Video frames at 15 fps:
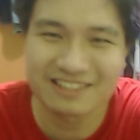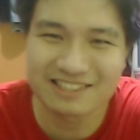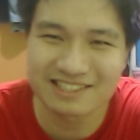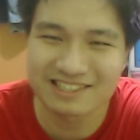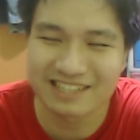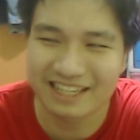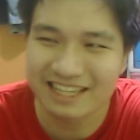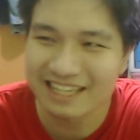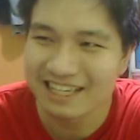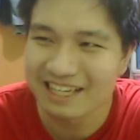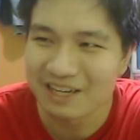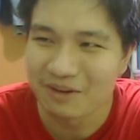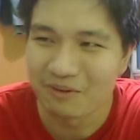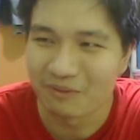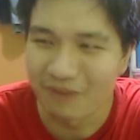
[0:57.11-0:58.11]
It's just like,
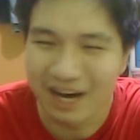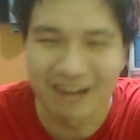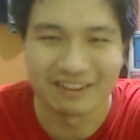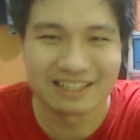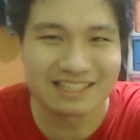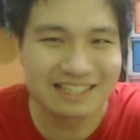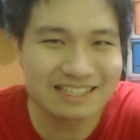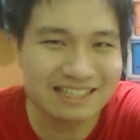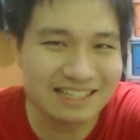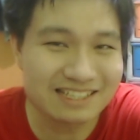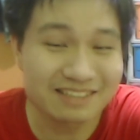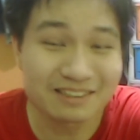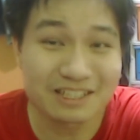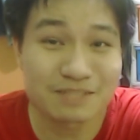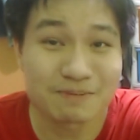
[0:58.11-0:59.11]
wow,
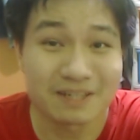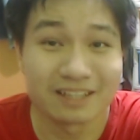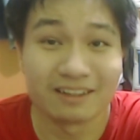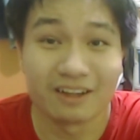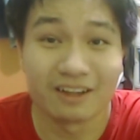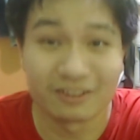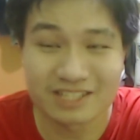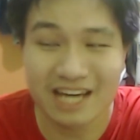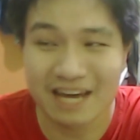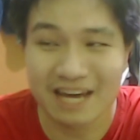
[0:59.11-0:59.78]
it's been a long time,